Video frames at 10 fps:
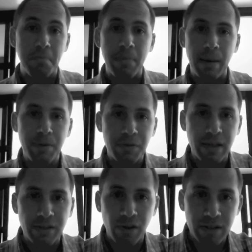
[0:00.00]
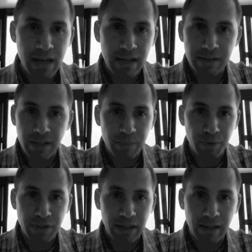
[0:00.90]
Maybe you start taking
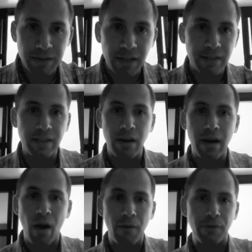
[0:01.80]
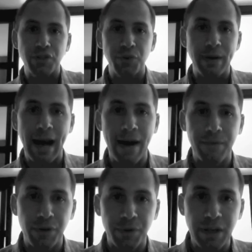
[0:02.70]
6% listings and offer
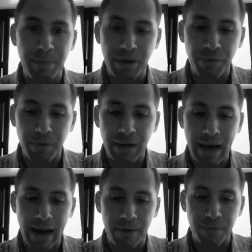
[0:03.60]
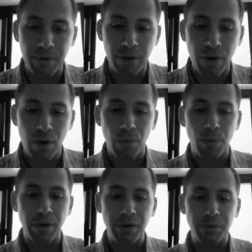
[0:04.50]
2.5 and you're keeping 3.5.
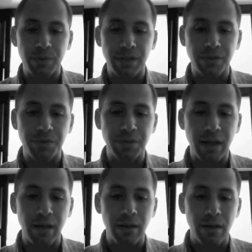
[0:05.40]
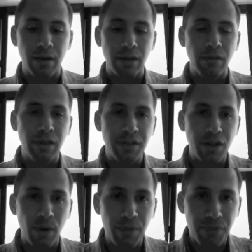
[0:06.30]
Well, here's what's interesting. You need to
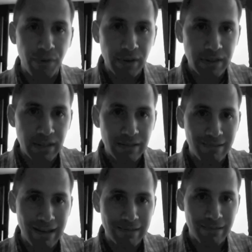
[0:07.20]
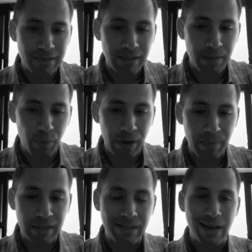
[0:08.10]
go on 36 less listing
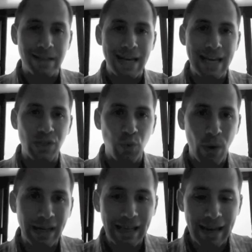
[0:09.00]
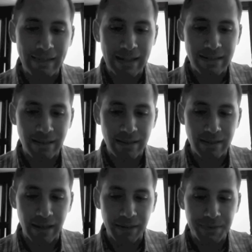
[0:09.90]
appointments, take 28 less
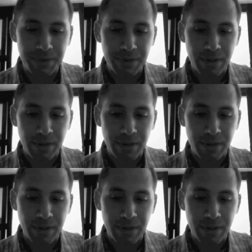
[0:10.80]
listings.